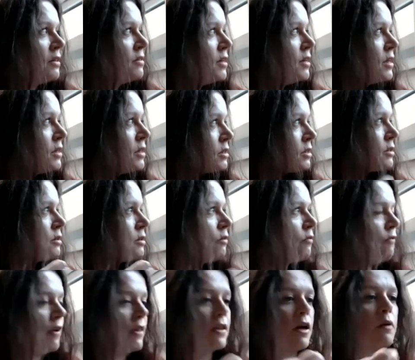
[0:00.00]
this
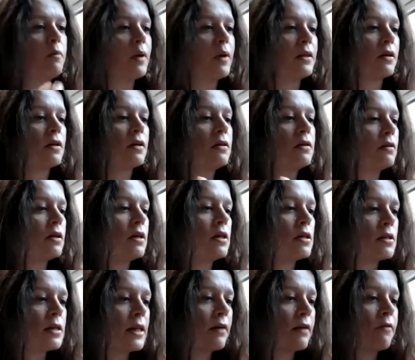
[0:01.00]
phenomenon
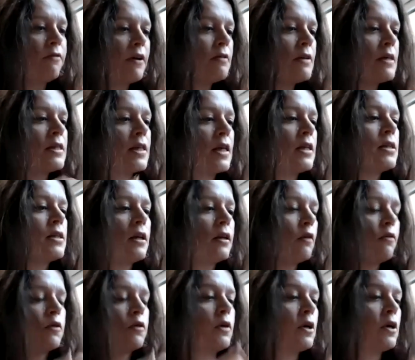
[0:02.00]
is like very
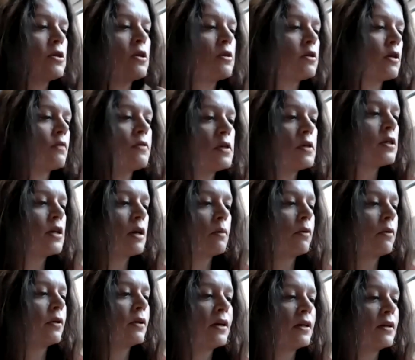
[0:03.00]
sensitive to all sorts of
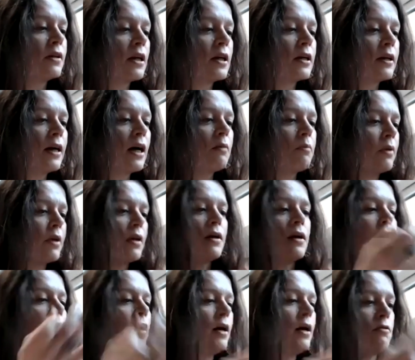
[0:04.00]
stimuli that are
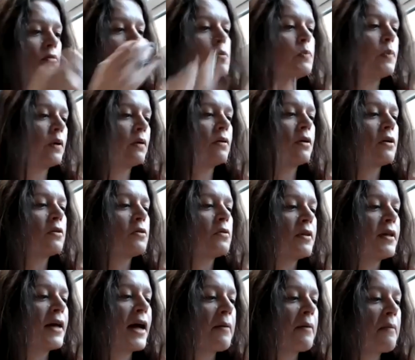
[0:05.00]
coming and responding to
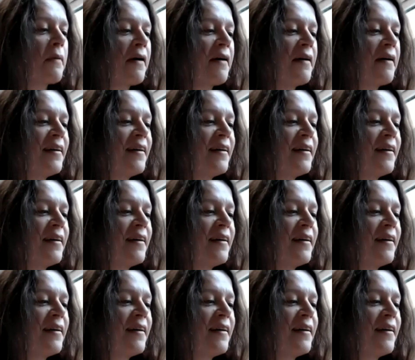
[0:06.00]
them.